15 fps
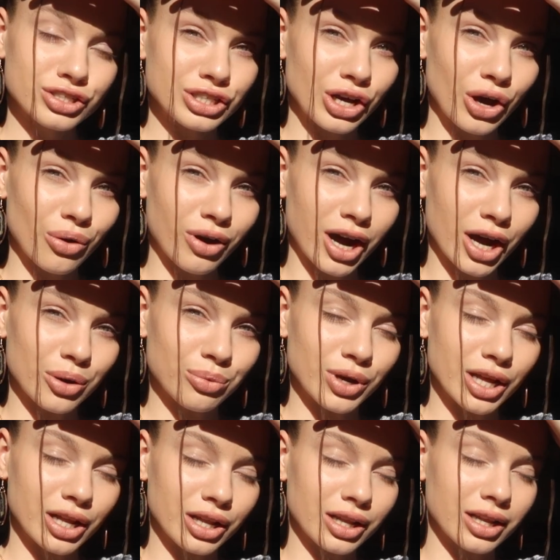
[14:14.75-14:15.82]
So I
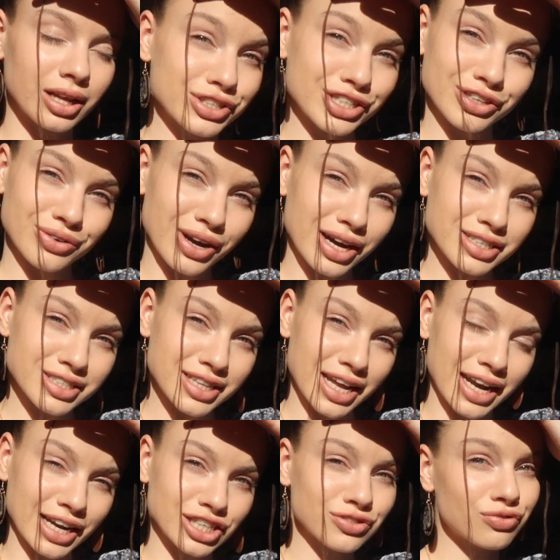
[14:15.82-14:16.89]
will see you guys in
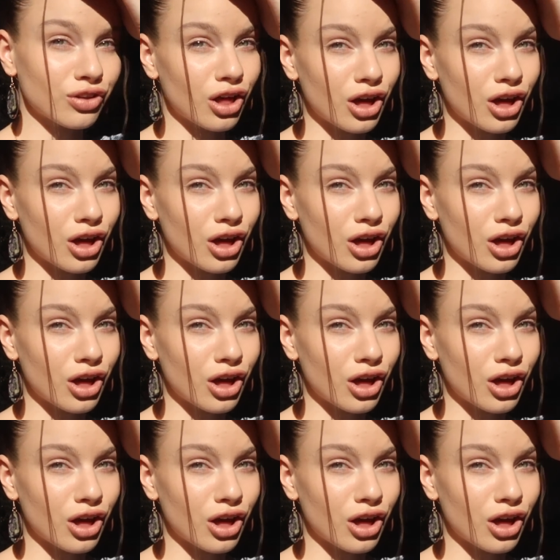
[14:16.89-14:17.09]
the next